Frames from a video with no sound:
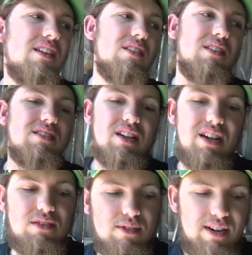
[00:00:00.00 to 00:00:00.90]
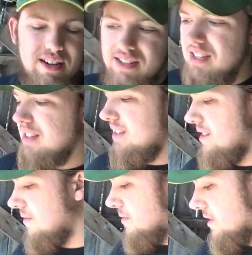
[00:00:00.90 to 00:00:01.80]
you could say 2019
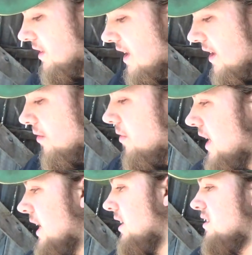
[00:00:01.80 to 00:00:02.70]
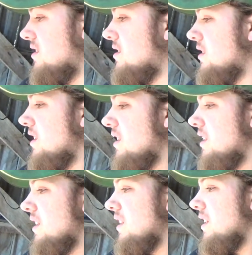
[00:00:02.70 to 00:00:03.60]
season was a lot of weeds,
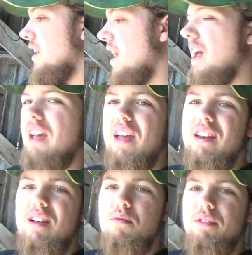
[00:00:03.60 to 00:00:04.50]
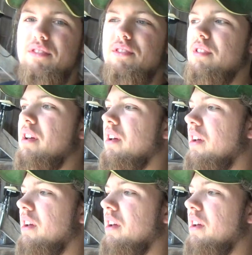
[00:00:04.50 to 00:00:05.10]
and it was